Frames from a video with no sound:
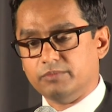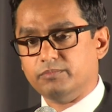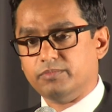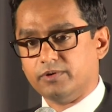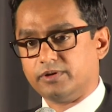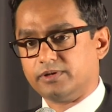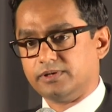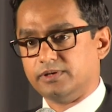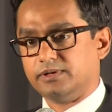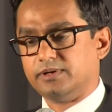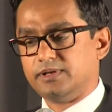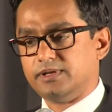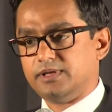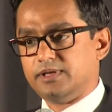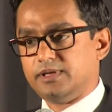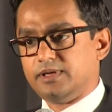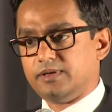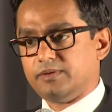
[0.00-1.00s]
important
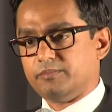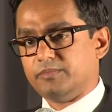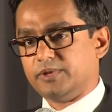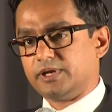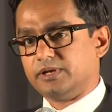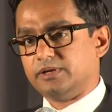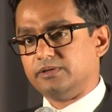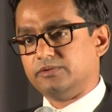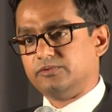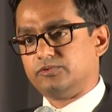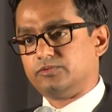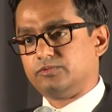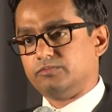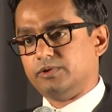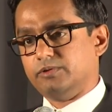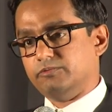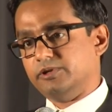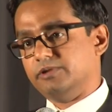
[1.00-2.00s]
because
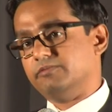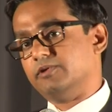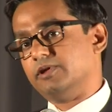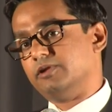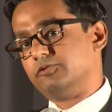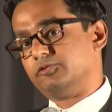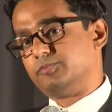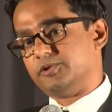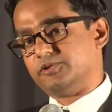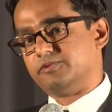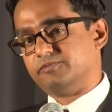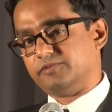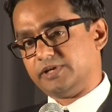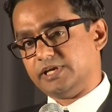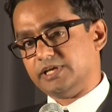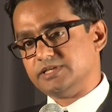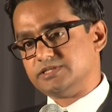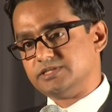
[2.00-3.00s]
when we develop
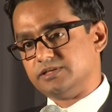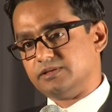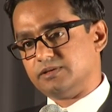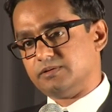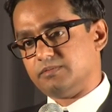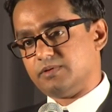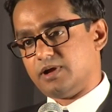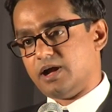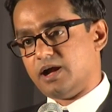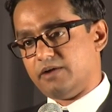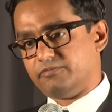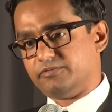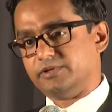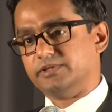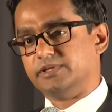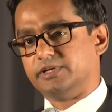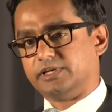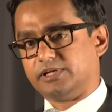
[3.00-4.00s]
specification
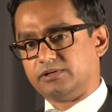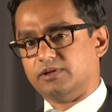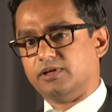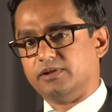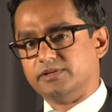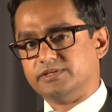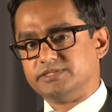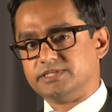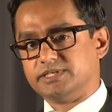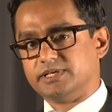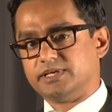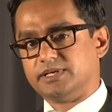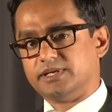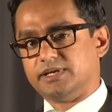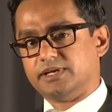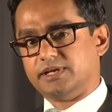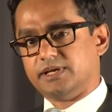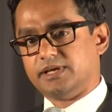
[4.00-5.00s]
after the technology,
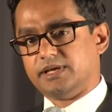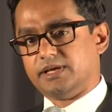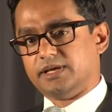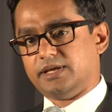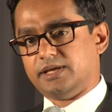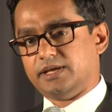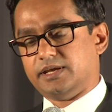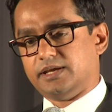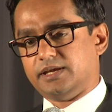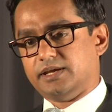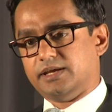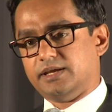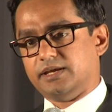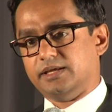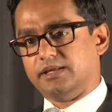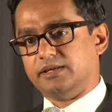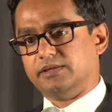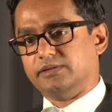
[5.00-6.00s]

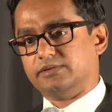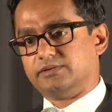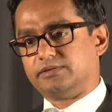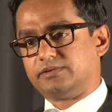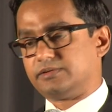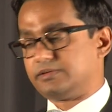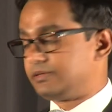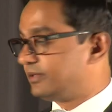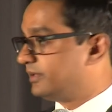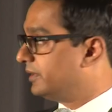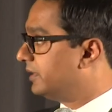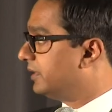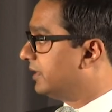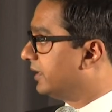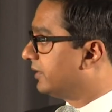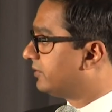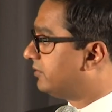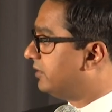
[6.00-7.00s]
it is
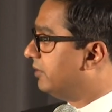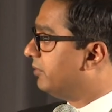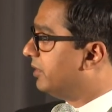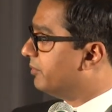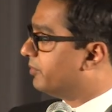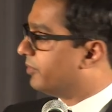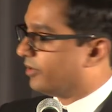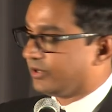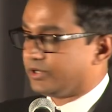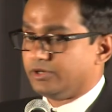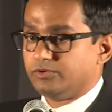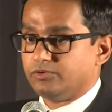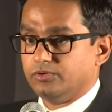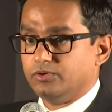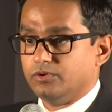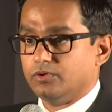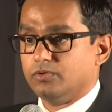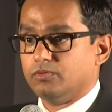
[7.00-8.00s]
extremely important
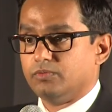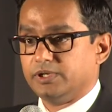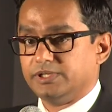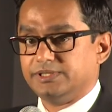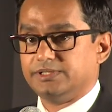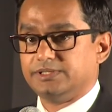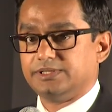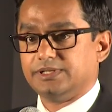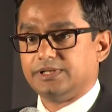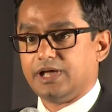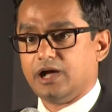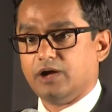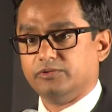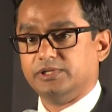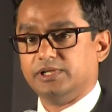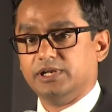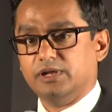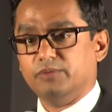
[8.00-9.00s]
to know
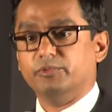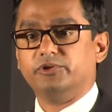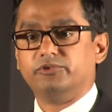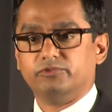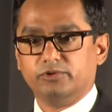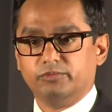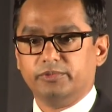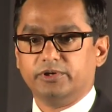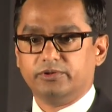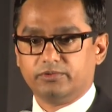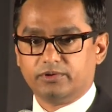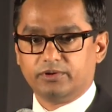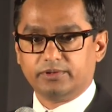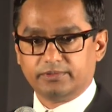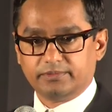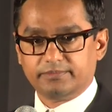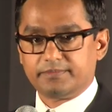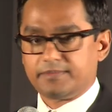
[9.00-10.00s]
how the limits will be
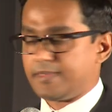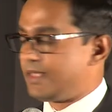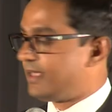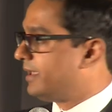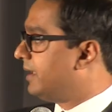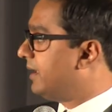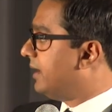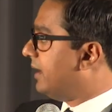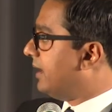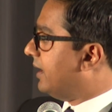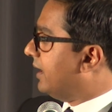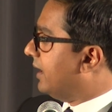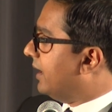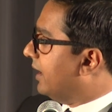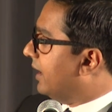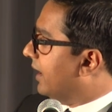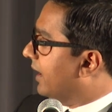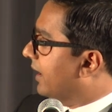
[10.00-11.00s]
drawn.
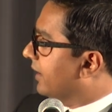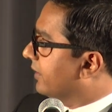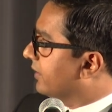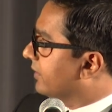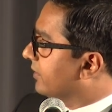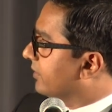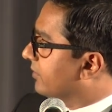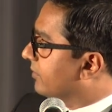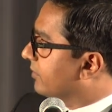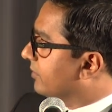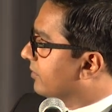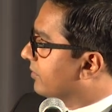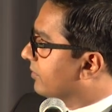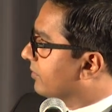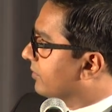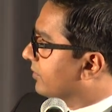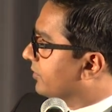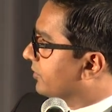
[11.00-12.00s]
And
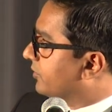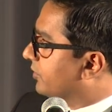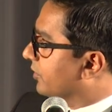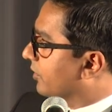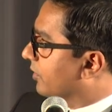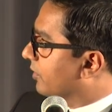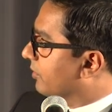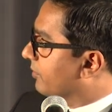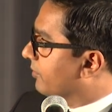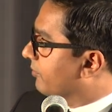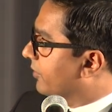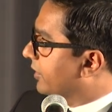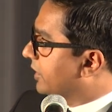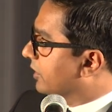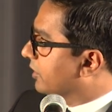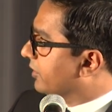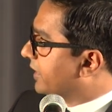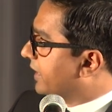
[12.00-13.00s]
so
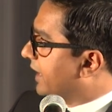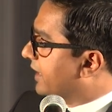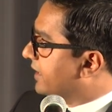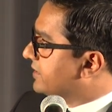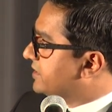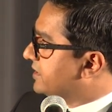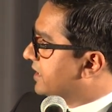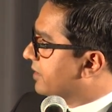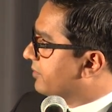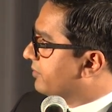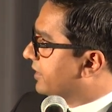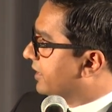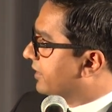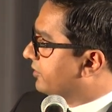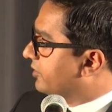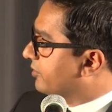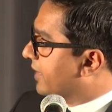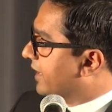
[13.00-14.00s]
when you're looking at a GM
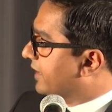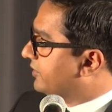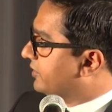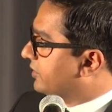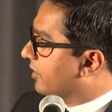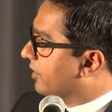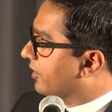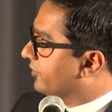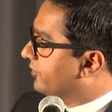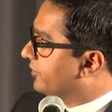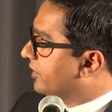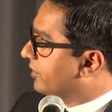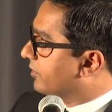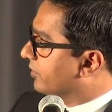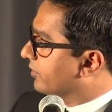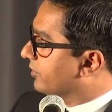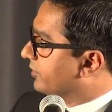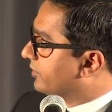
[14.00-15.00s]
test, you might see all
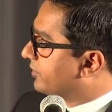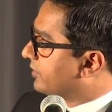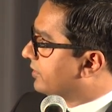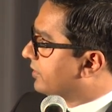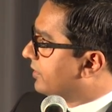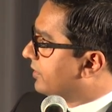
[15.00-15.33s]
zeros,